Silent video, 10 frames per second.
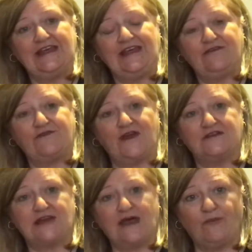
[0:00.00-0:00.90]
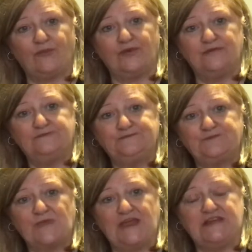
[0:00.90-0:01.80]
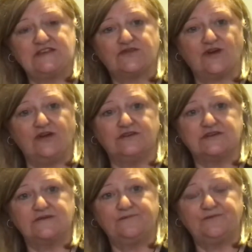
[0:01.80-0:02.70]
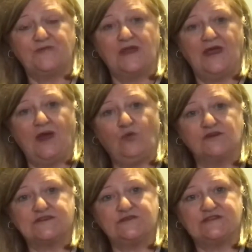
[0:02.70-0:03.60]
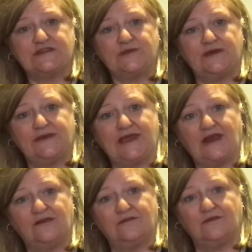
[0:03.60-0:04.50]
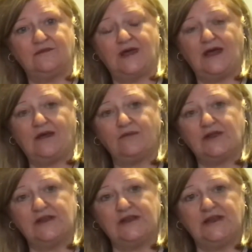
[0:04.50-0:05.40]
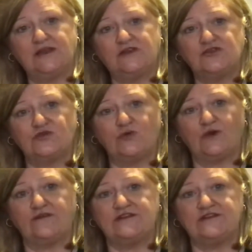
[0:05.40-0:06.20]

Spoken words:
he found a lump in his throat. And whilst he was at the Peter MacCallum clinic doing one